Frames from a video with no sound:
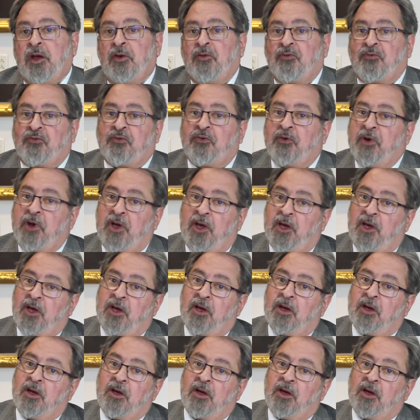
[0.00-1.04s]

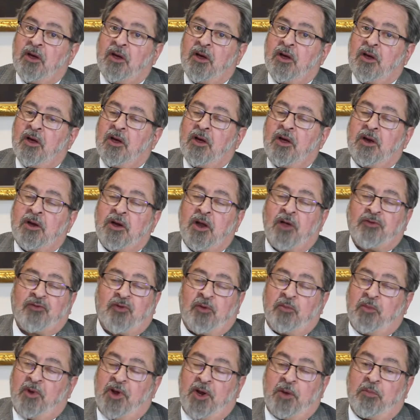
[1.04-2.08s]
Free
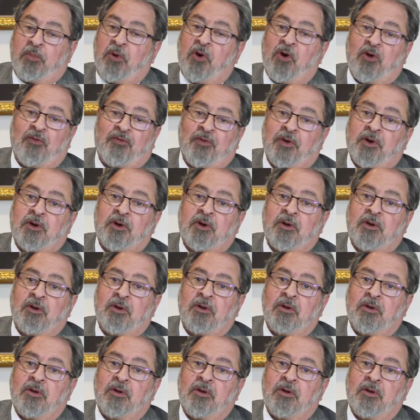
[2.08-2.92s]
doesn't mean perfect.